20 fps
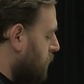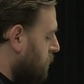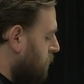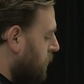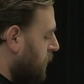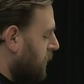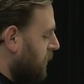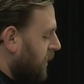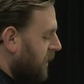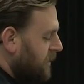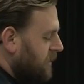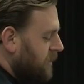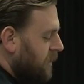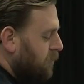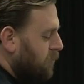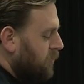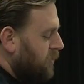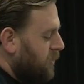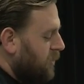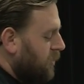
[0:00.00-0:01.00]
last
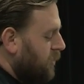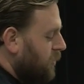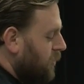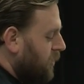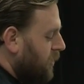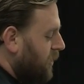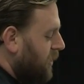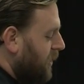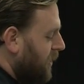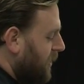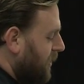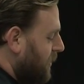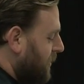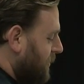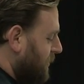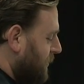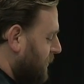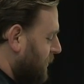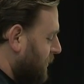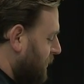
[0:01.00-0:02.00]
episode on here.
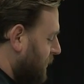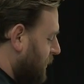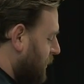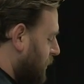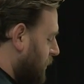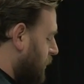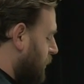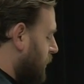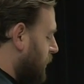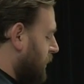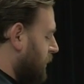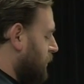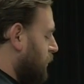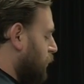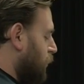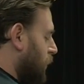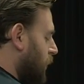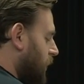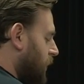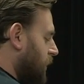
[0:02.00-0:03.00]
That's
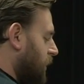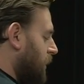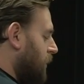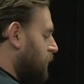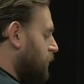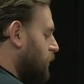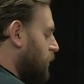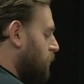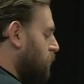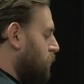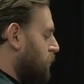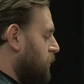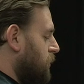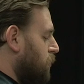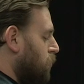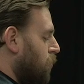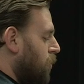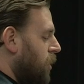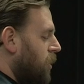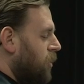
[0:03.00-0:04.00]
okay. I was going to put
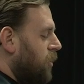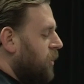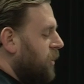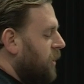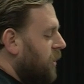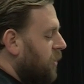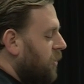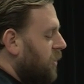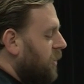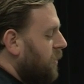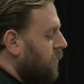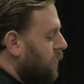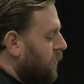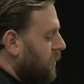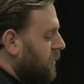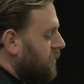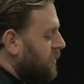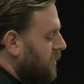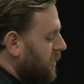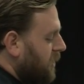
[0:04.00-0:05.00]
some water in here anyway,
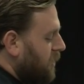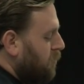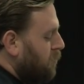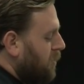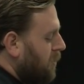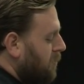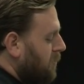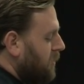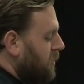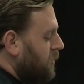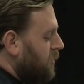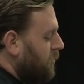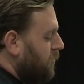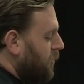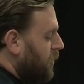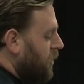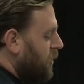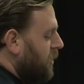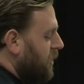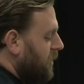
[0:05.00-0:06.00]
so that'll probably look
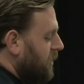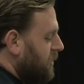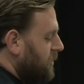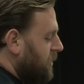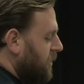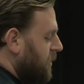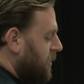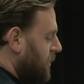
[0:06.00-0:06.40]
very nice.